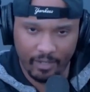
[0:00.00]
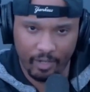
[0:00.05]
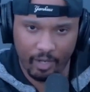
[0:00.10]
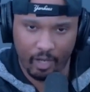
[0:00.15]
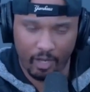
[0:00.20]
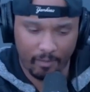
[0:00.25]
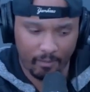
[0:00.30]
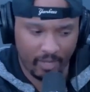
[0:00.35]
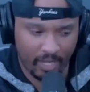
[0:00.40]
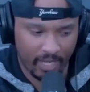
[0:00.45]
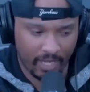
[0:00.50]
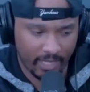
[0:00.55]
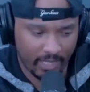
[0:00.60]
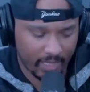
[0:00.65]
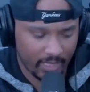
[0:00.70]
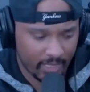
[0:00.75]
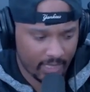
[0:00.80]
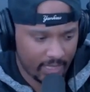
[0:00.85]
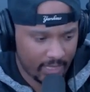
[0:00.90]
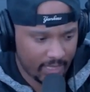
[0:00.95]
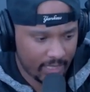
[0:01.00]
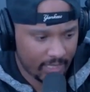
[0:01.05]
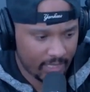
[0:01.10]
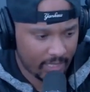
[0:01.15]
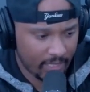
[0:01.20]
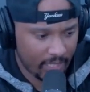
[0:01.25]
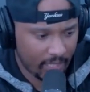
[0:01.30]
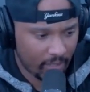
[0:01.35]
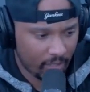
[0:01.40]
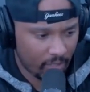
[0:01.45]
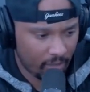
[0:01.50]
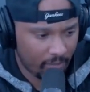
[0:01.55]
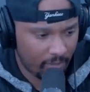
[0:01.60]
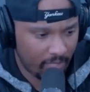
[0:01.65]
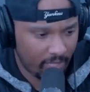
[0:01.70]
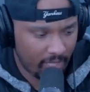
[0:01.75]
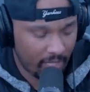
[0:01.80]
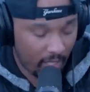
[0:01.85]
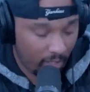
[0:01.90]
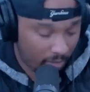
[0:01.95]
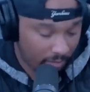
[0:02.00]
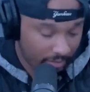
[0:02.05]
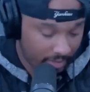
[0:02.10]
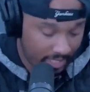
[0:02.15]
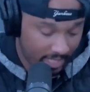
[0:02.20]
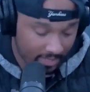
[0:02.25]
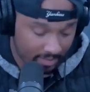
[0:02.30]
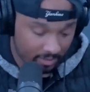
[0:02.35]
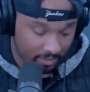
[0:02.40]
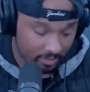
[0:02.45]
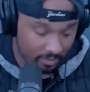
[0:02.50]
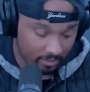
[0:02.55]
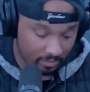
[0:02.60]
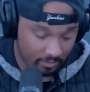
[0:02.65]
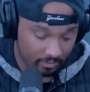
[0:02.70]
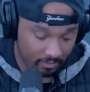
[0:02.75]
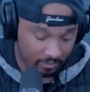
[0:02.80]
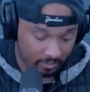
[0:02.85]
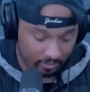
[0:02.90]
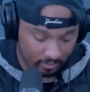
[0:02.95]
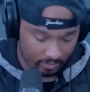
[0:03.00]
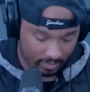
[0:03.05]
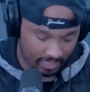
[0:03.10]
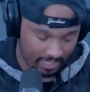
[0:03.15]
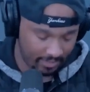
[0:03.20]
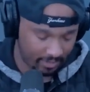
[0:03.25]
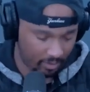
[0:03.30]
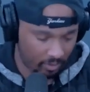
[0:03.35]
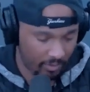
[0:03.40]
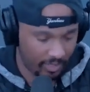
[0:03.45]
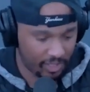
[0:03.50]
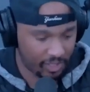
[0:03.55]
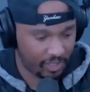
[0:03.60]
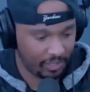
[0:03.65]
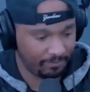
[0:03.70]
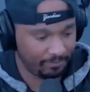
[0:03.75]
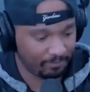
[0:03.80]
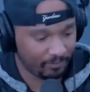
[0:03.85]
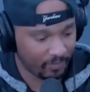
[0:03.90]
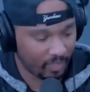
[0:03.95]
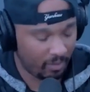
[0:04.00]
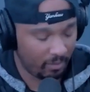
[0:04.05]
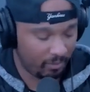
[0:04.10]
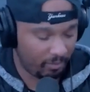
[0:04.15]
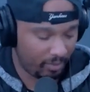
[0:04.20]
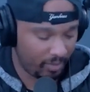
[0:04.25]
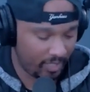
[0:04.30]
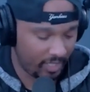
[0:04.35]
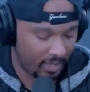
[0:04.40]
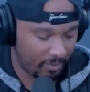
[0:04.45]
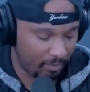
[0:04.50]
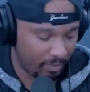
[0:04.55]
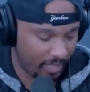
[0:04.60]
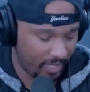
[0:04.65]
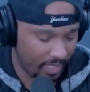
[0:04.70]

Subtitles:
caught my. Oh yes, I had the question. I'm gonna pull it up right